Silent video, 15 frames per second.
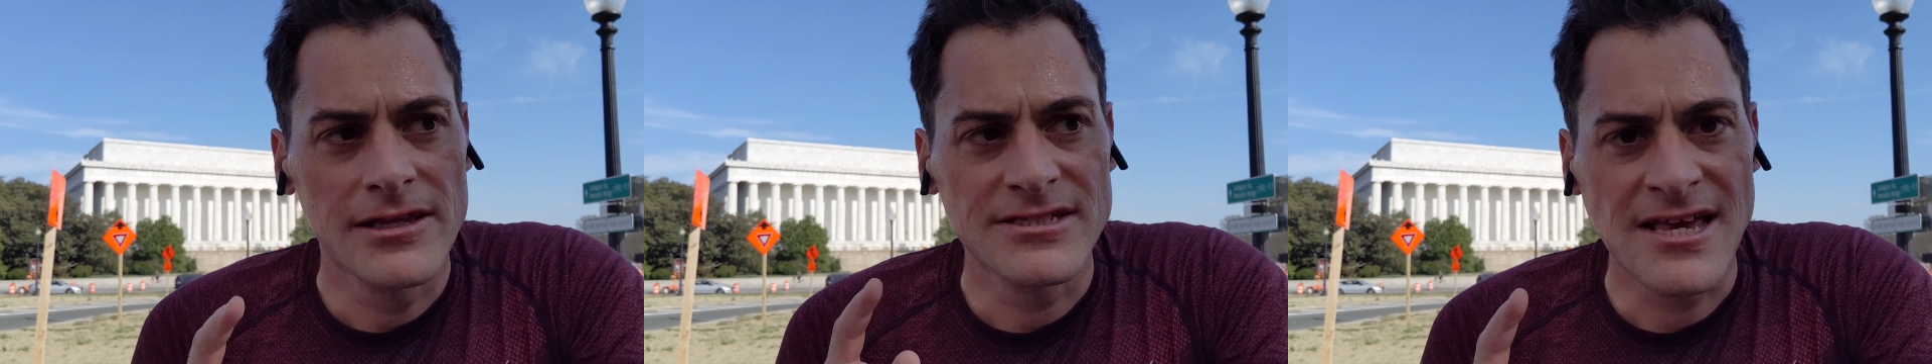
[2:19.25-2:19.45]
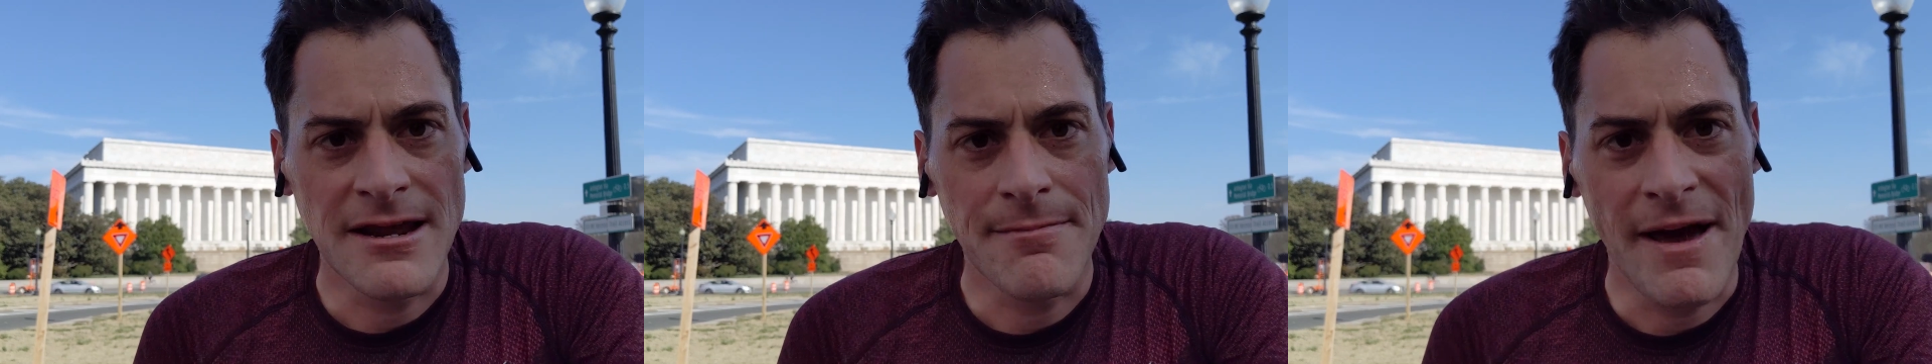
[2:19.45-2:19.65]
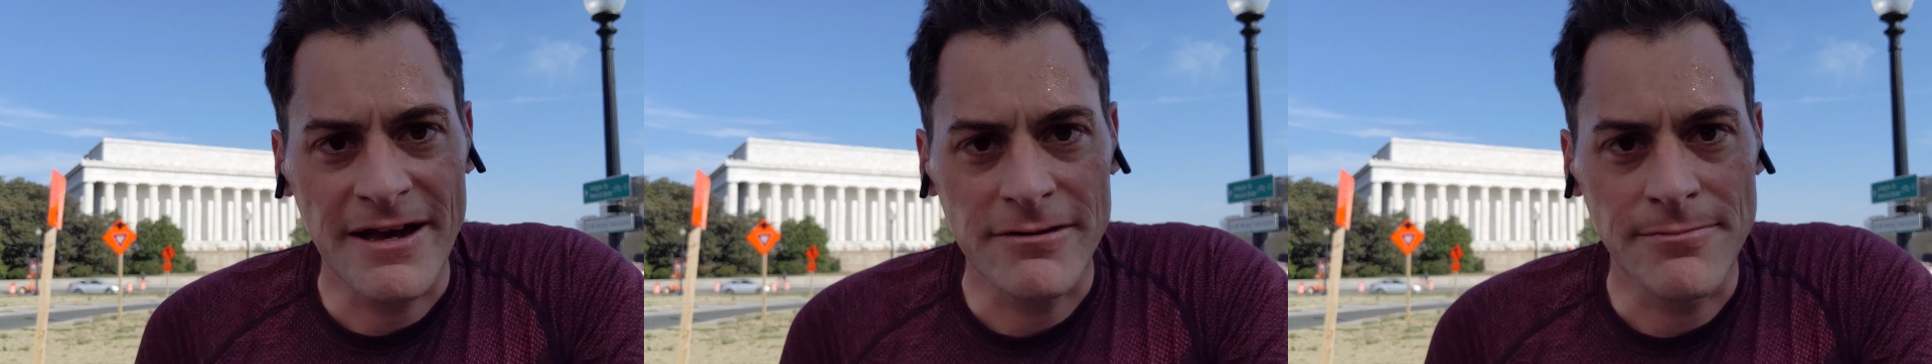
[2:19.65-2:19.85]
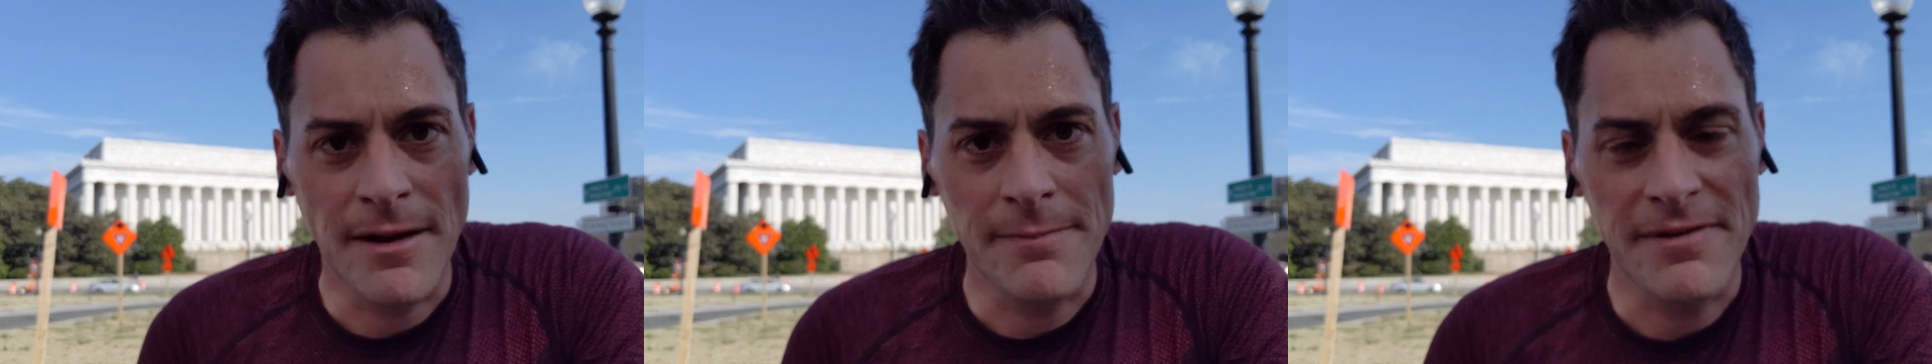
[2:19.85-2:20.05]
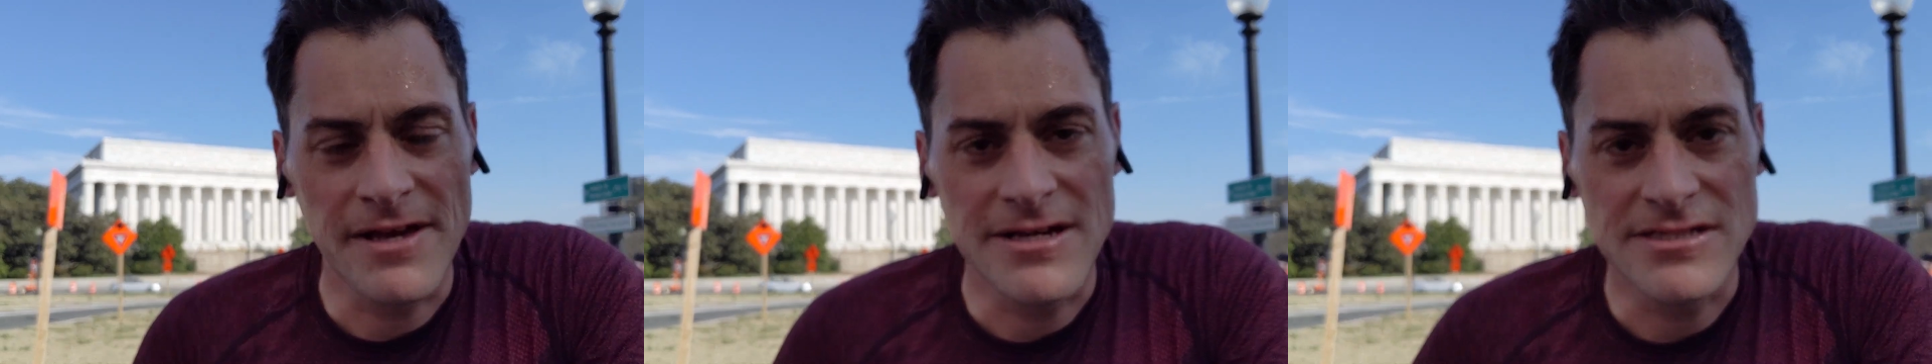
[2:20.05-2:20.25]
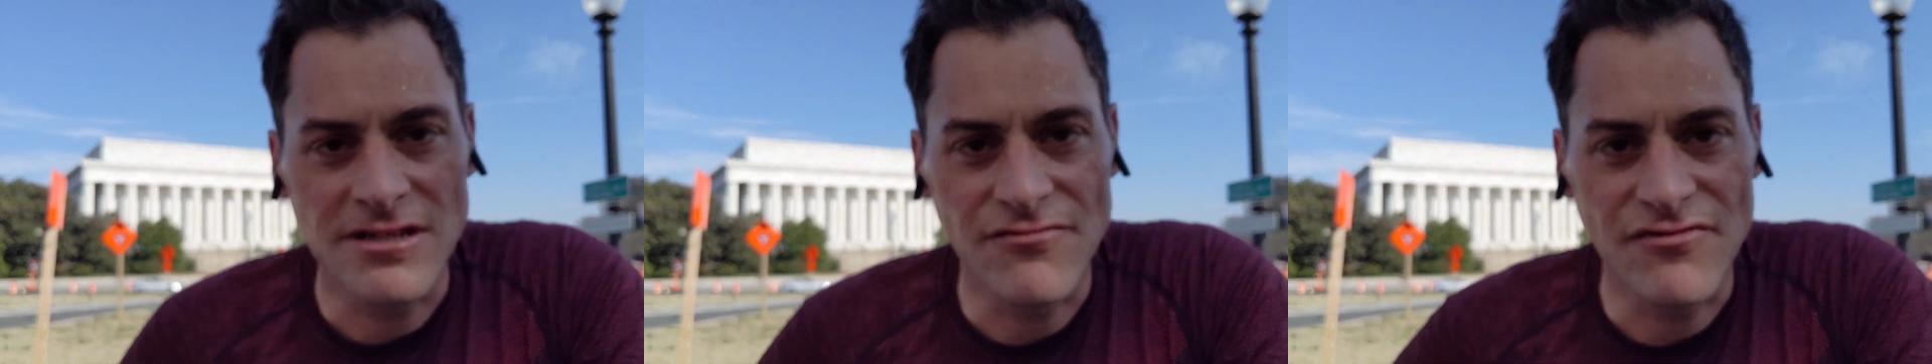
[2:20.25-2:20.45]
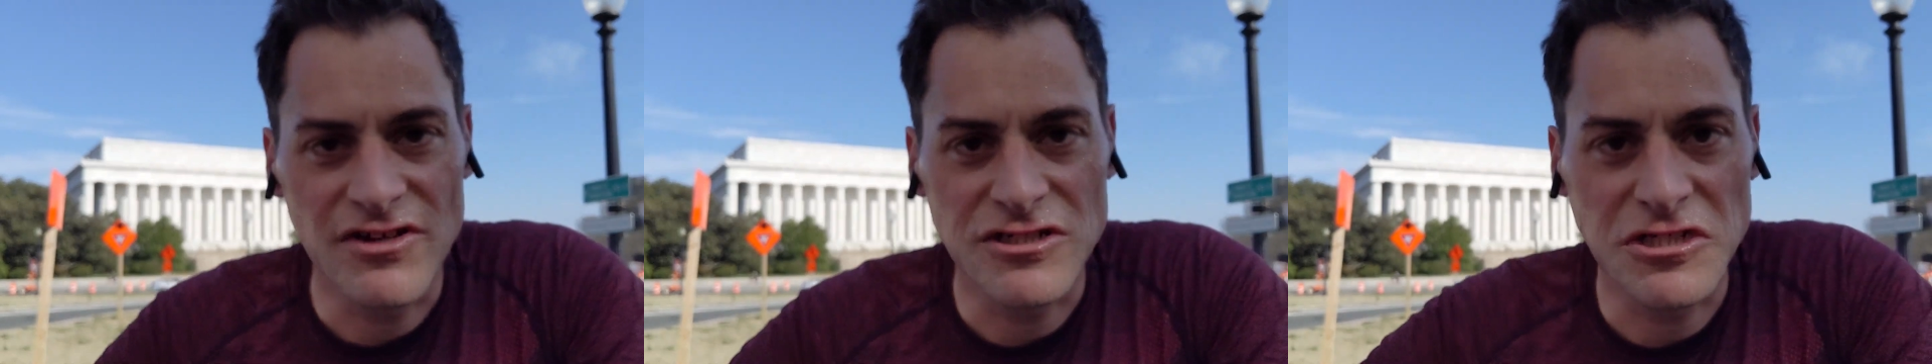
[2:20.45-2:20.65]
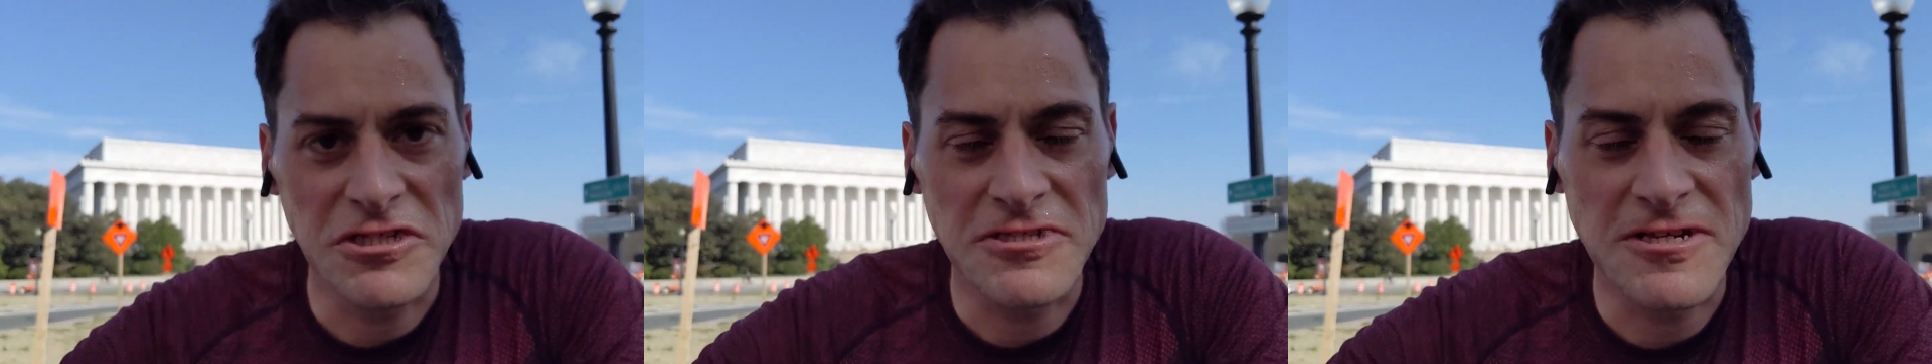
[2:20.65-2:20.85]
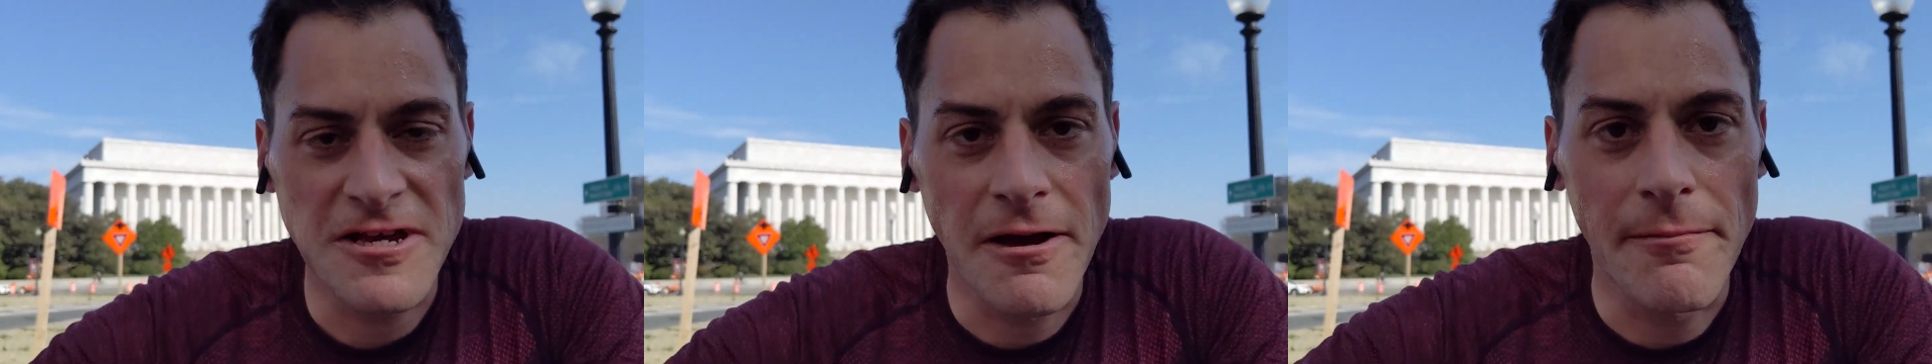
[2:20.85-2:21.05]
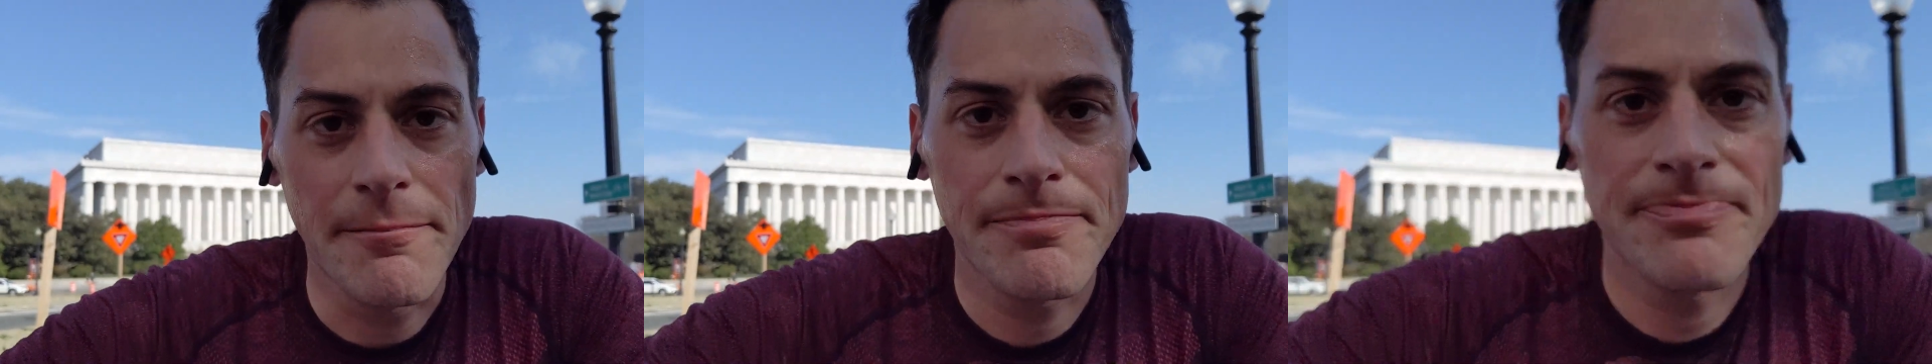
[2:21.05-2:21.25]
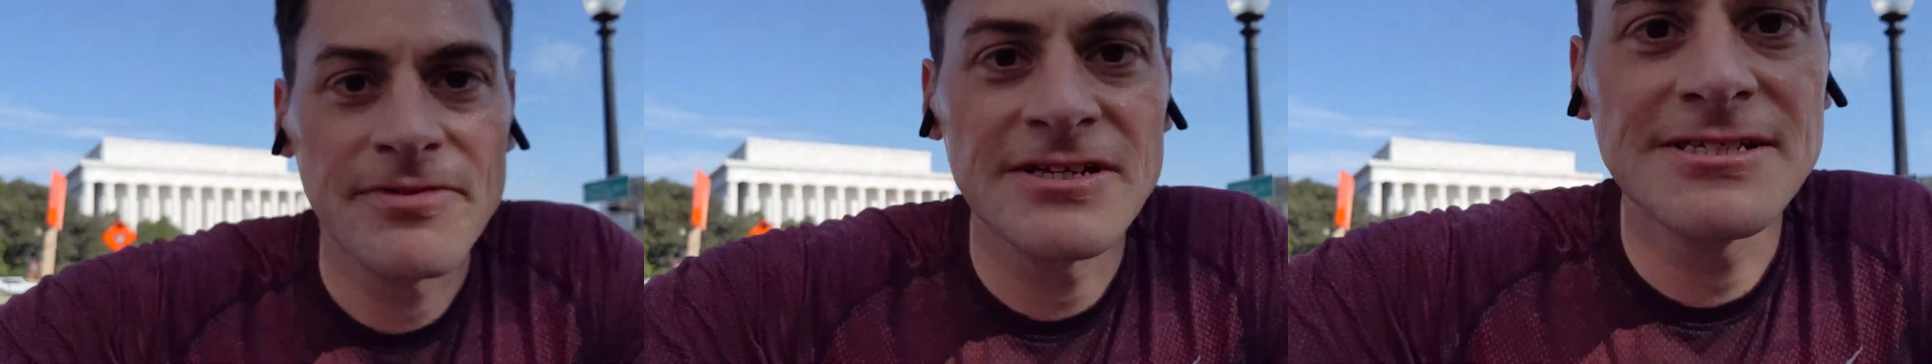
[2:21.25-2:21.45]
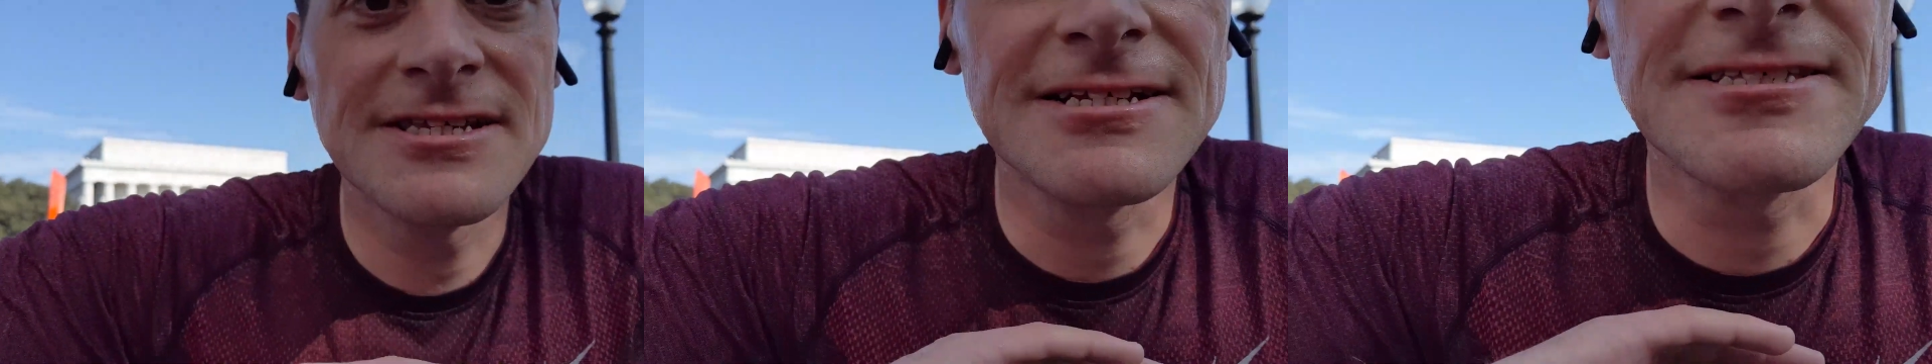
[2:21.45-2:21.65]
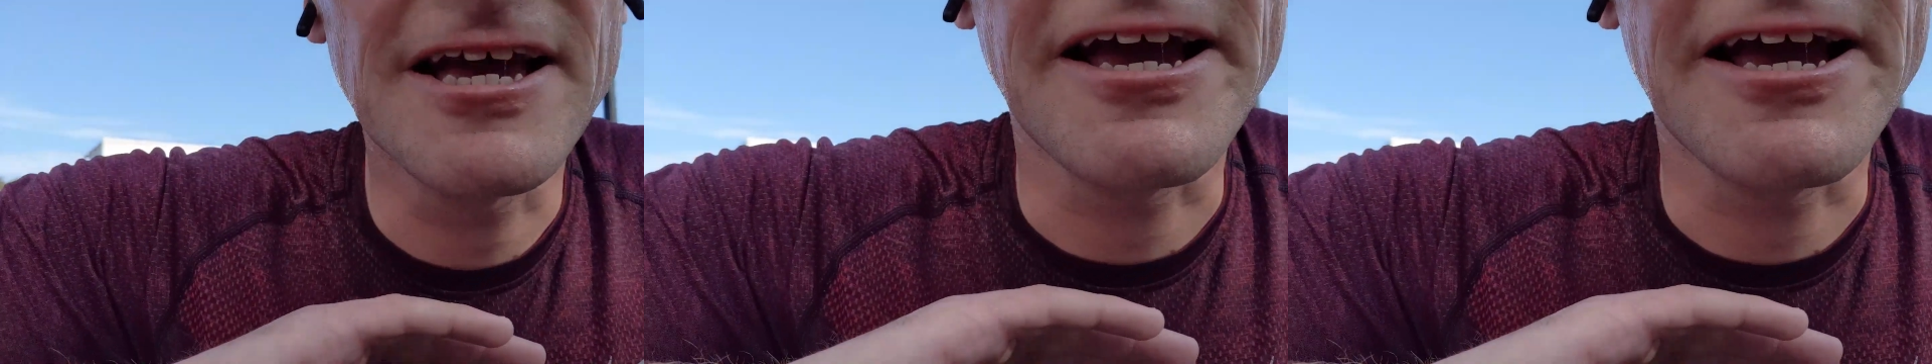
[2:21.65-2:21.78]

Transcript: Let's head back to my place and finish this thing up. See you